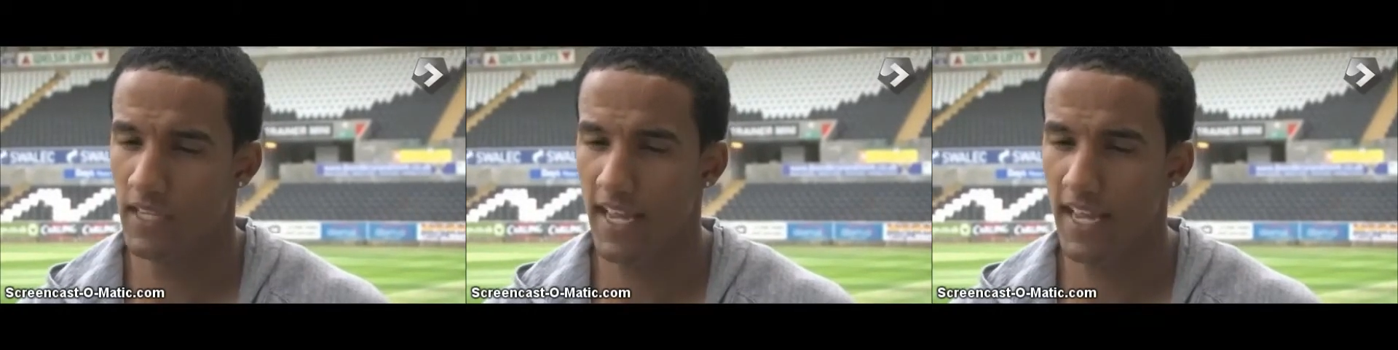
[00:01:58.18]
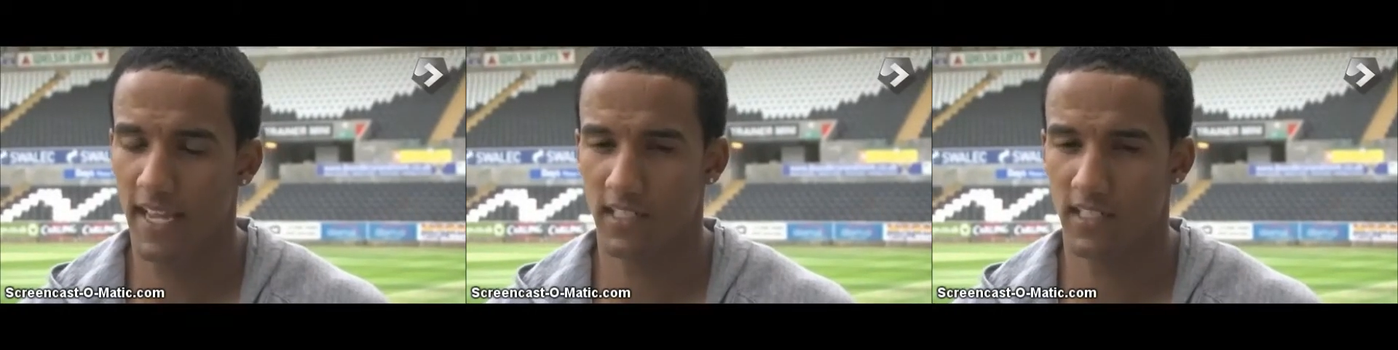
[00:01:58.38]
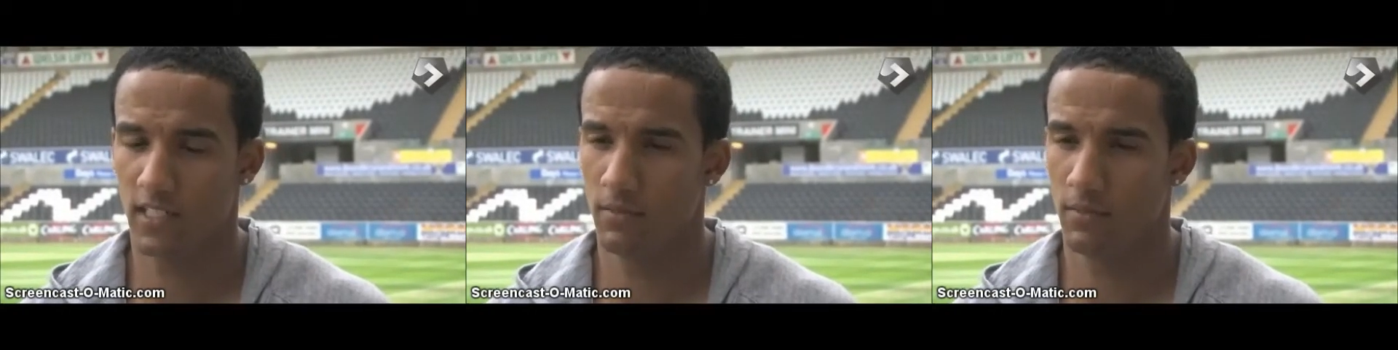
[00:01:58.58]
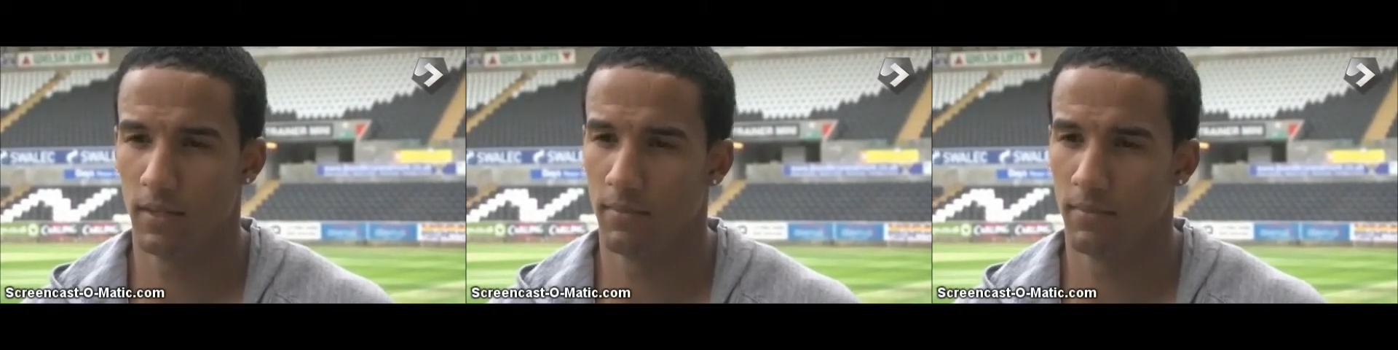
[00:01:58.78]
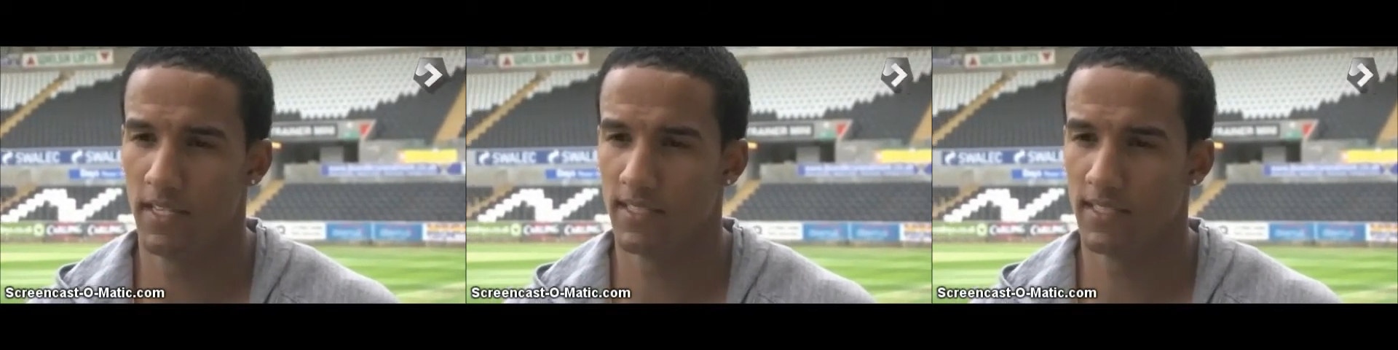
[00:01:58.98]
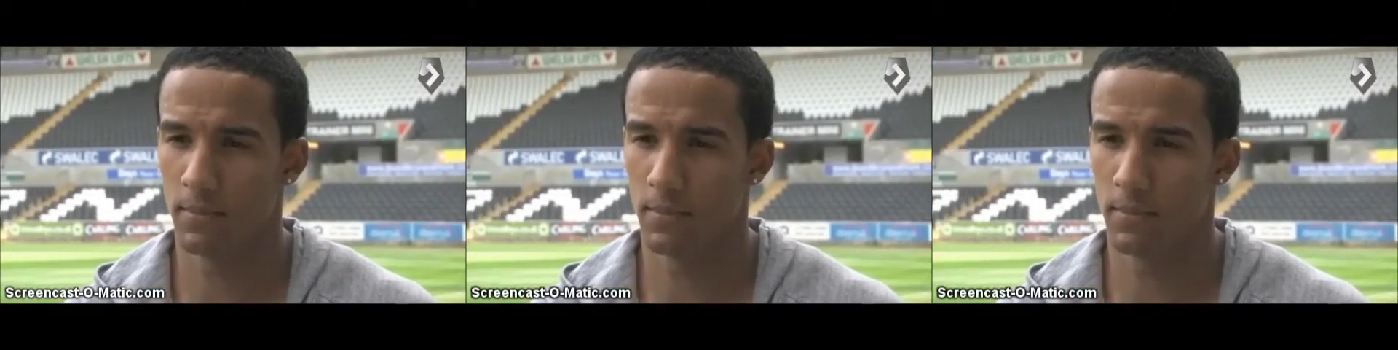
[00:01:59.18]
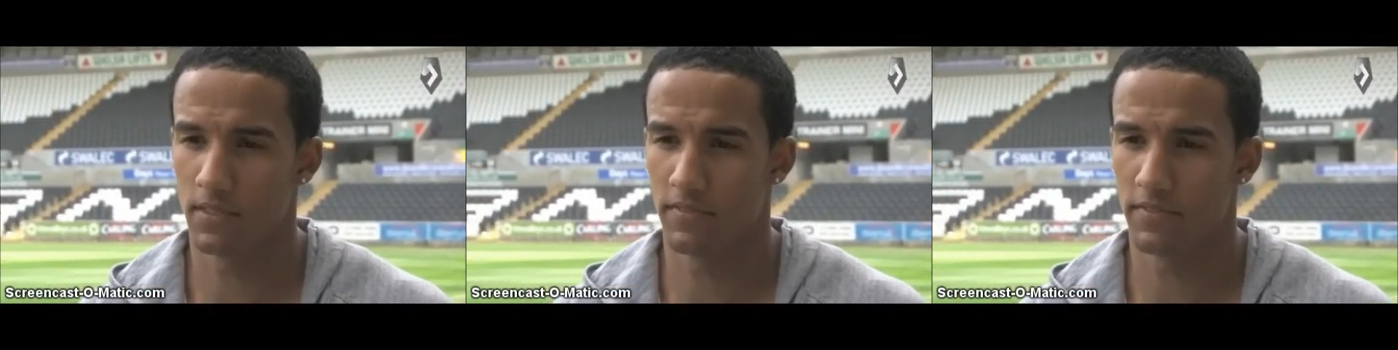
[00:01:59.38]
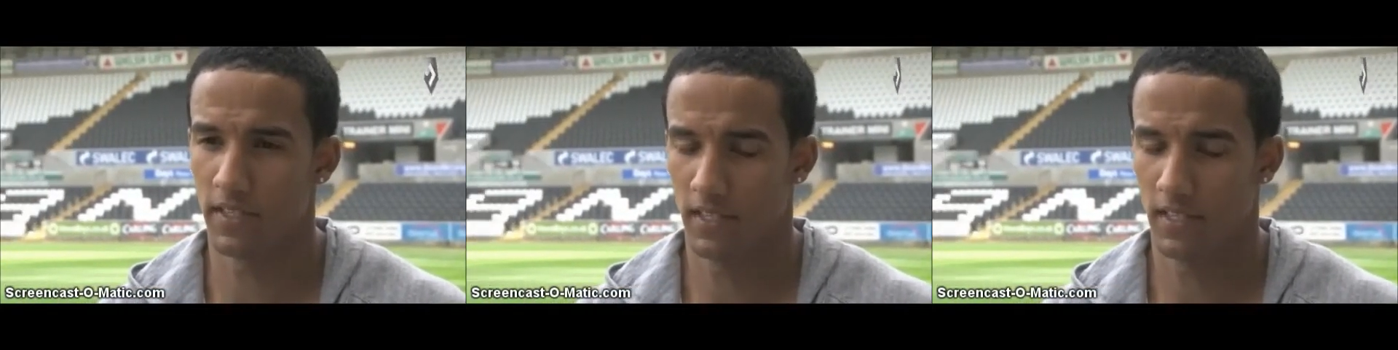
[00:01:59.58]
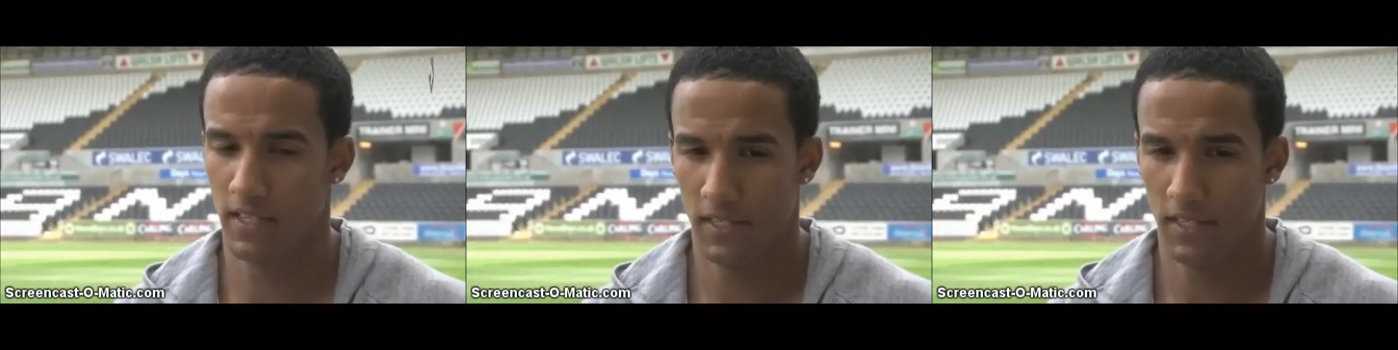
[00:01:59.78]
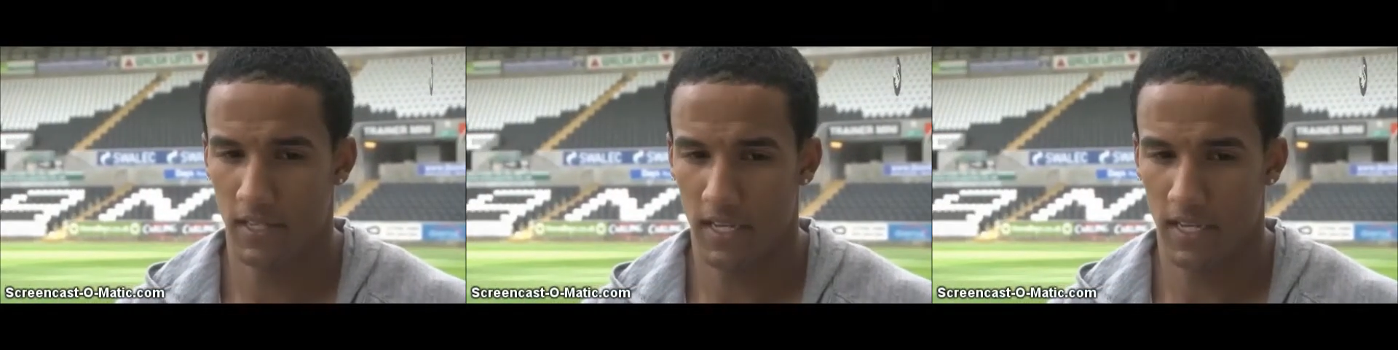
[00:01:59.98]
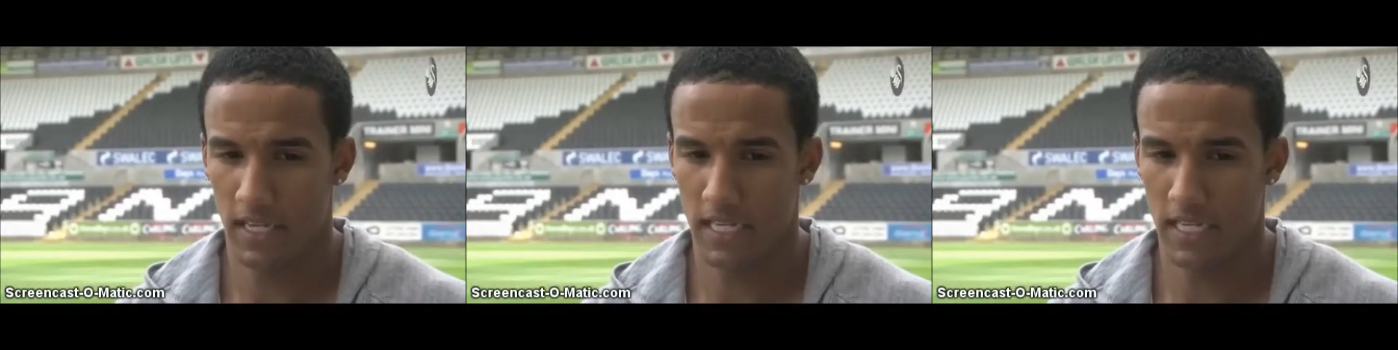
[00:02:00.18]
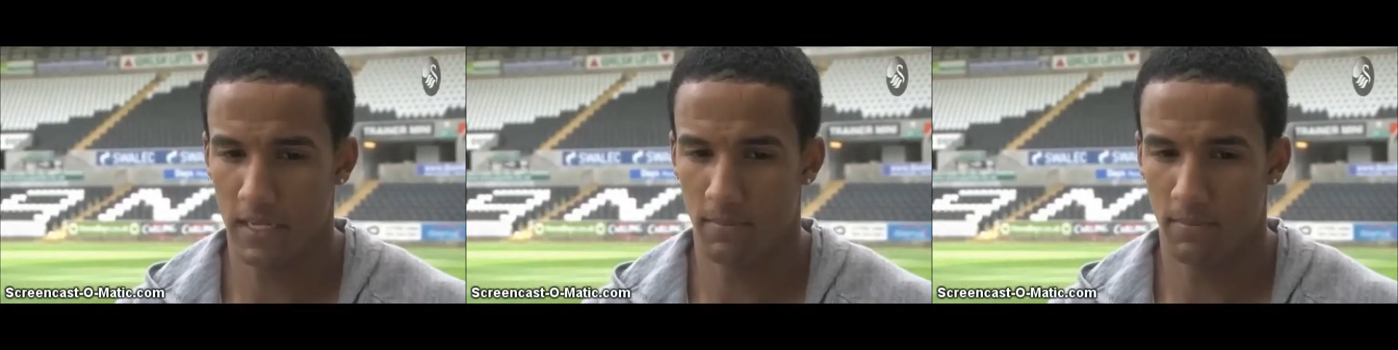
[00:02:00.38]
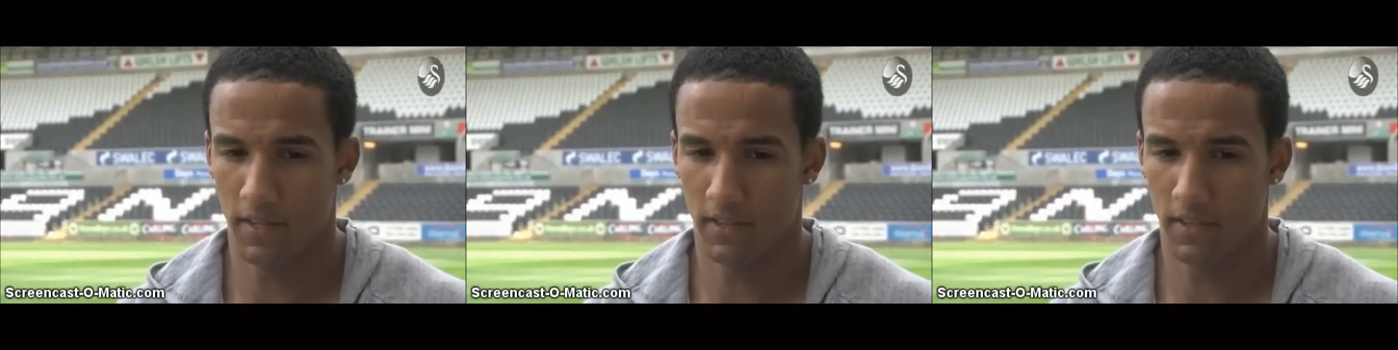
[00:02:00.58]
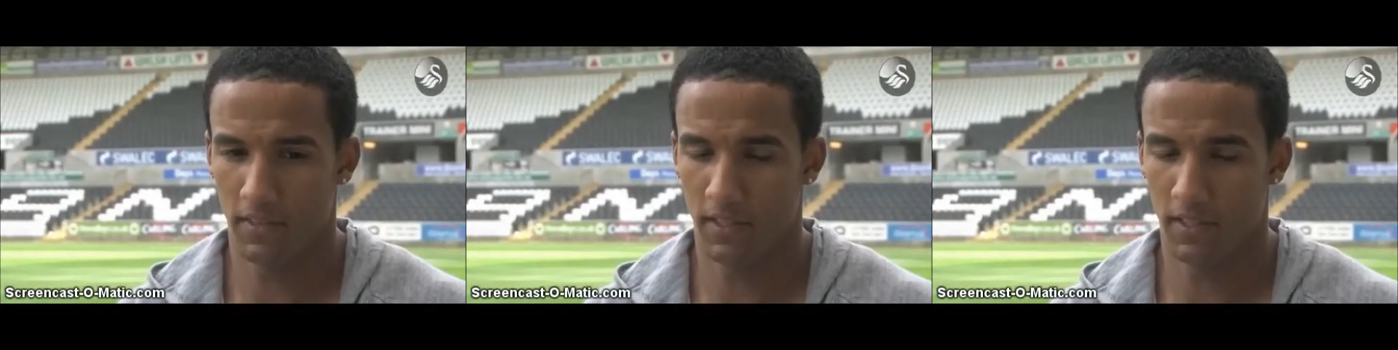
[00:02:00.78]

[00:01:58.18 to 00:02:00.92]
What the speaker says: Yeah, it's going to be an amazing atmosphere. I